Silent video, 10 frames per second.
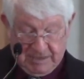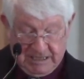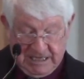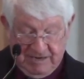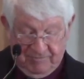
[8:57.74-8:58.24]

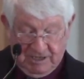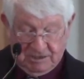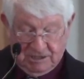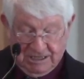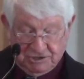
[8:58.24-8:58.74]
Even the
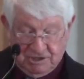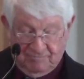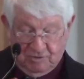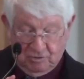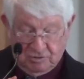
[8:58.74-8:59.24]
dust
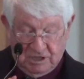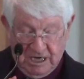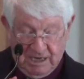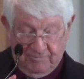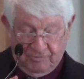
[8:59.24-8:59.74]
of your,
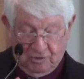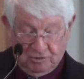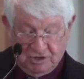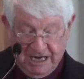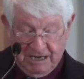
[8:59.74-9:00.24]
of your
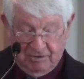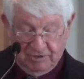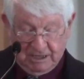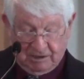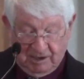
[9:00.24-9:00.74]
town
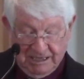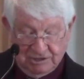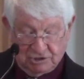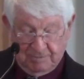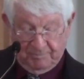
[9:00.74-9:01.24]
that
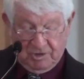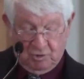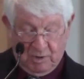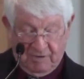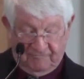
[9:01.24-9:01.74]
clings
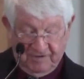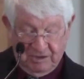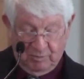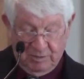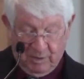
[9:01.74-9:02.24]
to our
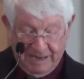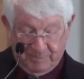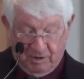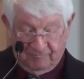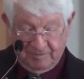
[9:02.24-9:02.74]
feet, we wipe
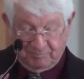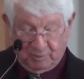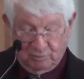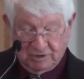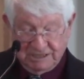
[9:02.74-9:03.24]
off in
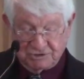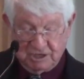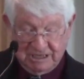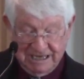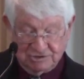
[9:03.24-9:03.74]
protest
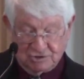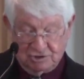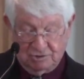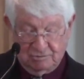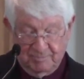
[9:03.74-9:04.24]
against you.